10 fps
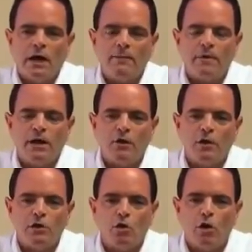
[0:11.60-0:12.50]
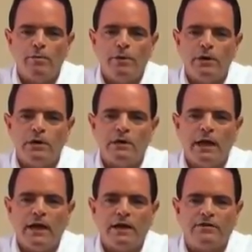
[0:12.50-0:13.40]
I'm Gary Loybin,
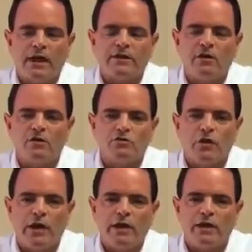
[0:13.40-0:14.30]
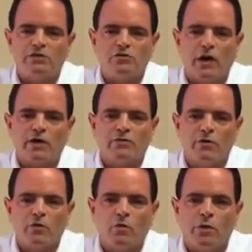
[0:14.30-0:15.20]
a technical training
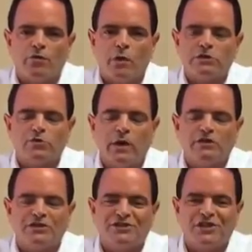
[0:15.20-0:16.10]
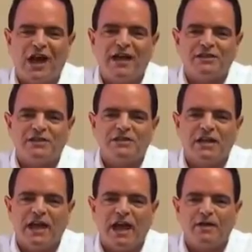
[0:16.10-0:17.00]
instructor with Restoration
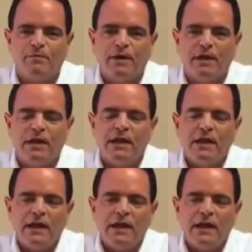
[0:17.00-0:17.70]
Sciences Academy,